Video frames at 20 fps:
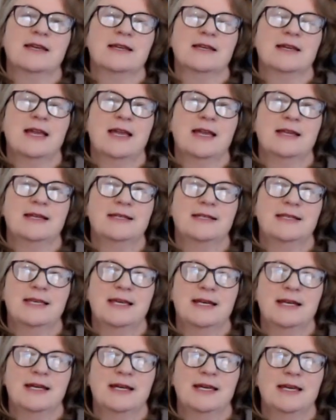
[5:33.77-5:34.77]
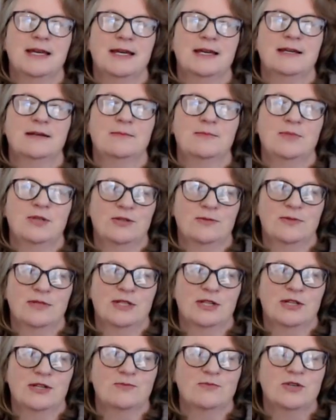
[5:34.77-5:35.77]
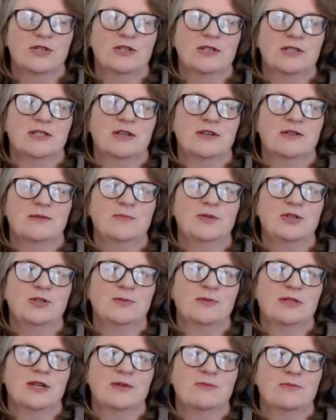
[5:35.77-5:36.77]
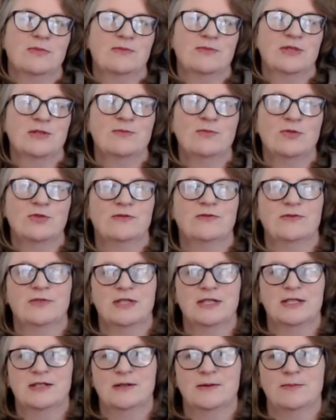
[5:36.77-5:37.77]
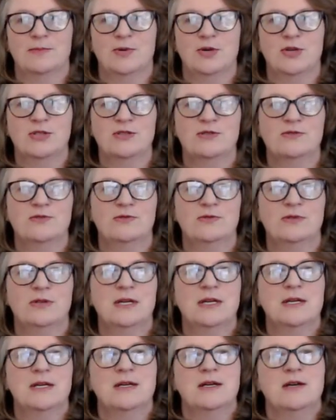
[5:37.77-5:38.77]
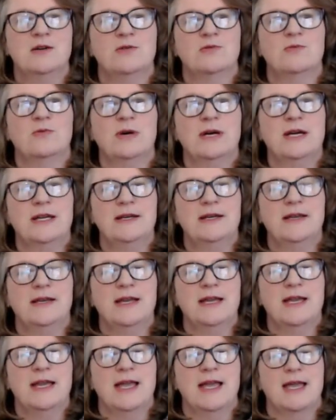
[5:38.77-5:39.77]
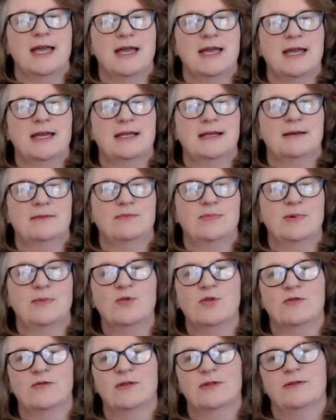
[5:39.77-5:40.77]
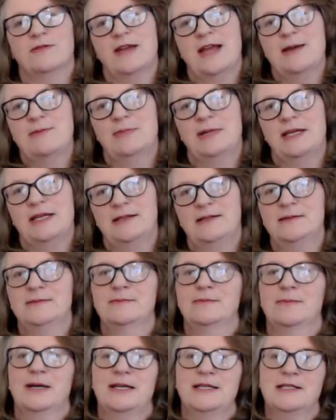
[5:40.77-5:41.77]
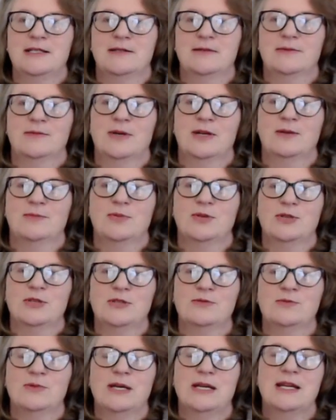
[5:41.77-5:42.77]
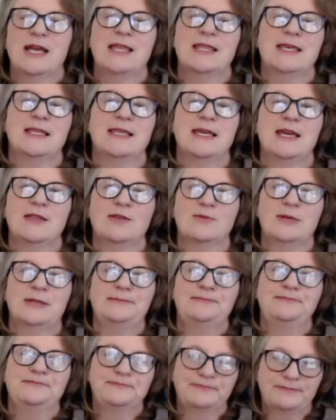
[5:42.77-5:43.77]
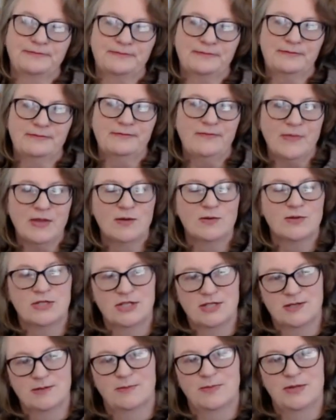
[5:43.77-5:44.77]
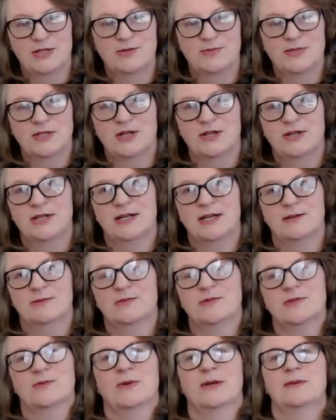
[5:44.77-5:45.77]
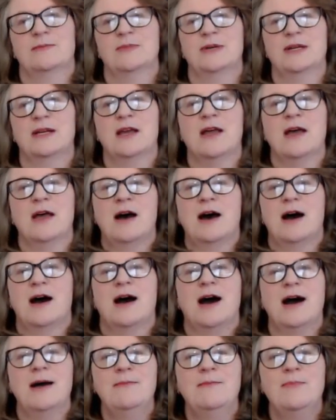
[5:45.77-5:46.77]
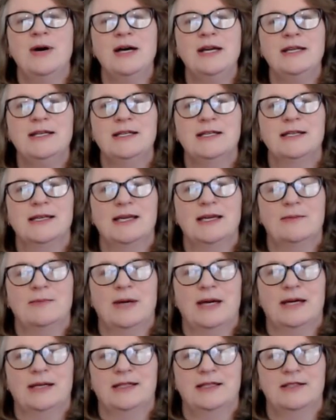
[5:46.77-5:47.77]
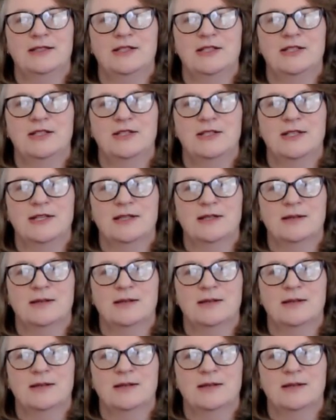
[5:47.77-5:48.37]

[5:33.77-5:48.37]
and then I had Bishopstone, so the Bishopstone one was more of just a personal one and a bit more of a family-based kind of personal one, and then the other one was just a Bishopstone Yarns one. But I might get back into using